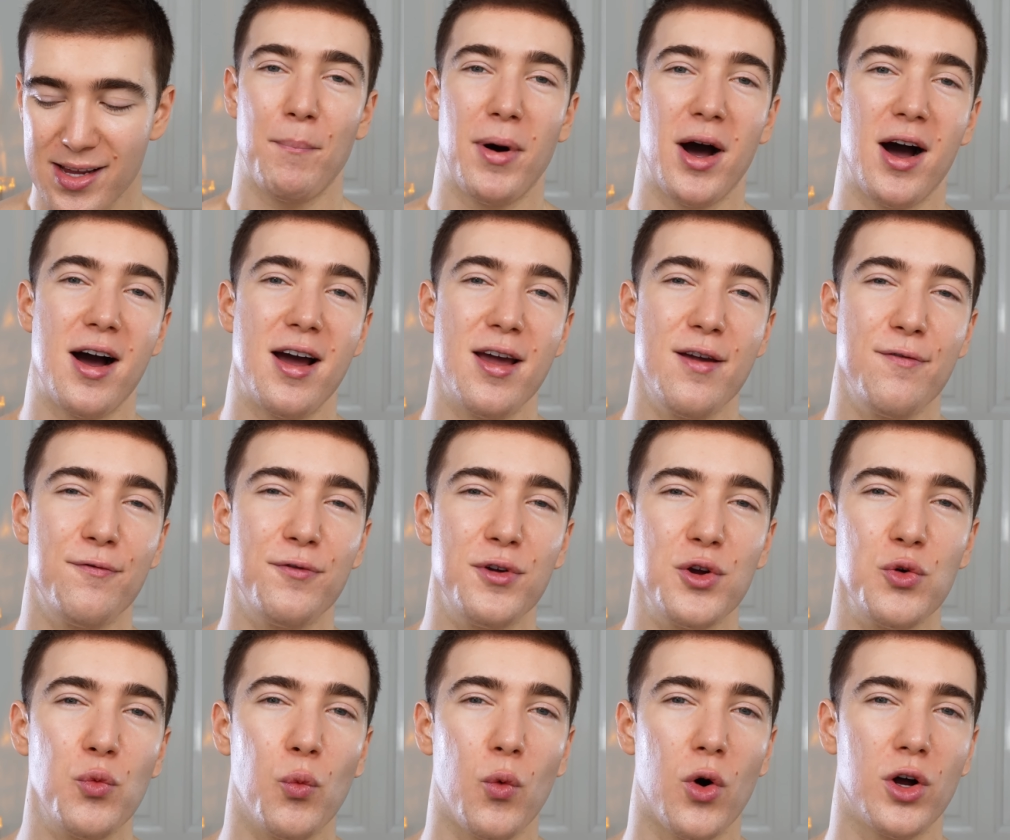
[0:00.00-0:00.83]
But if
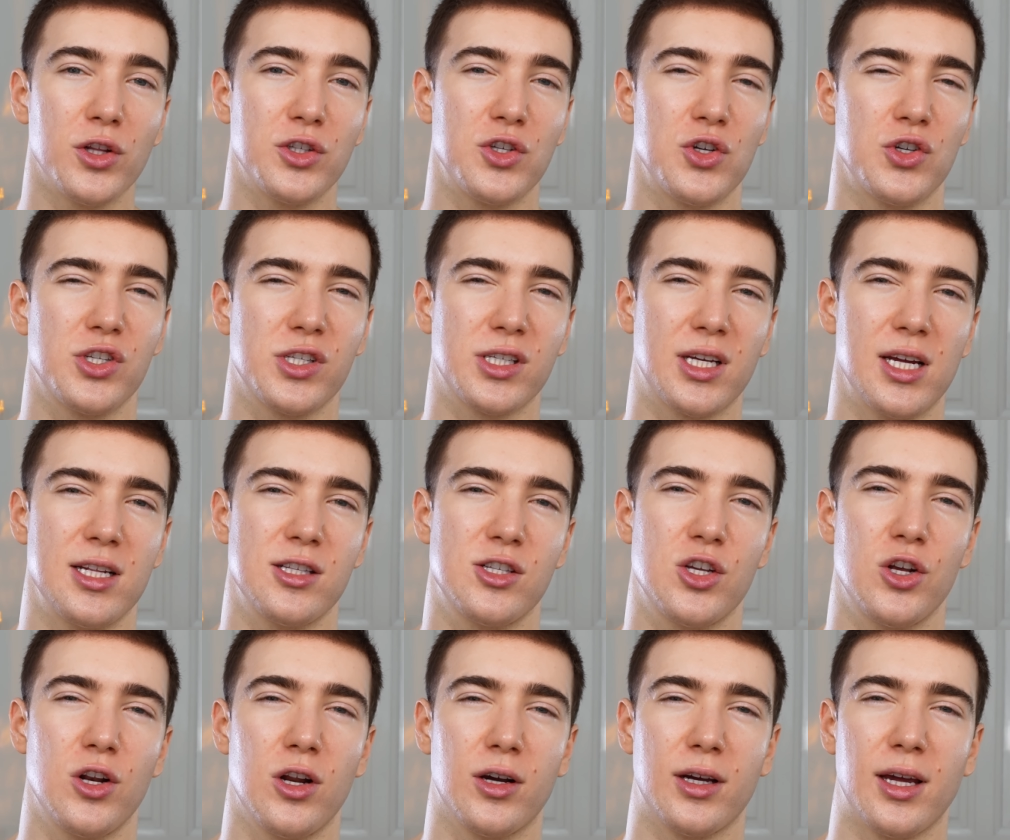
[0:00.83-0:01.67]
you want your skin
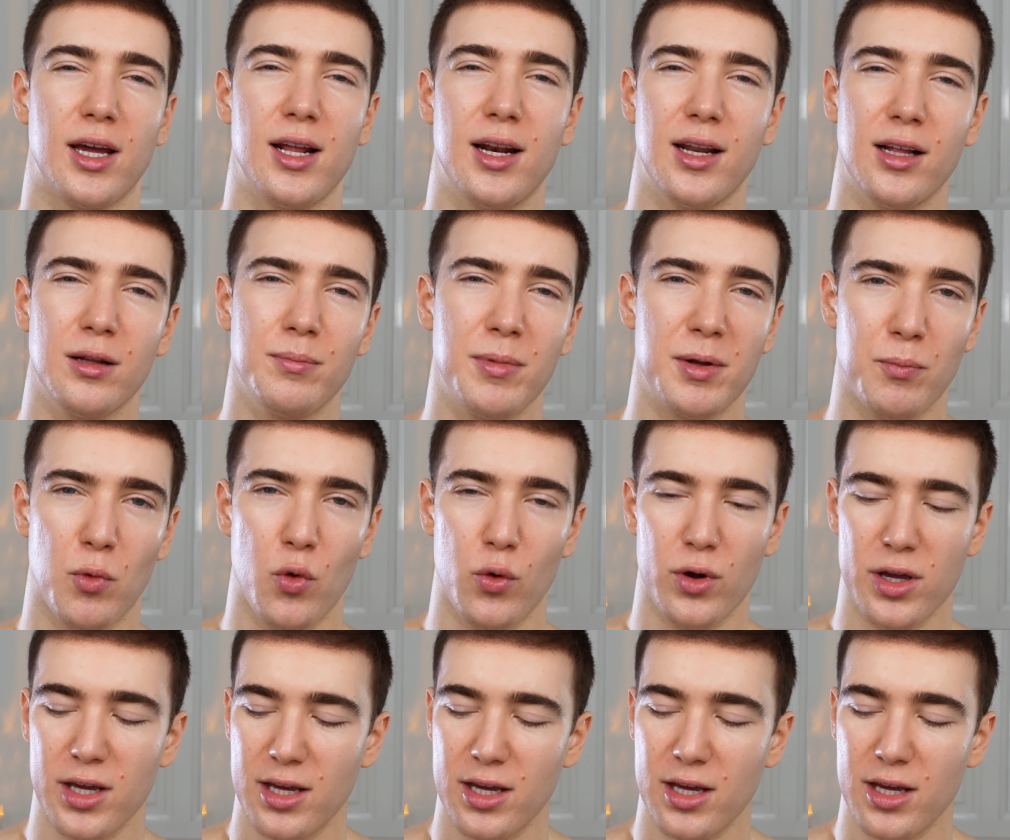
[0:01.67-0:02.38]
to look a little bit more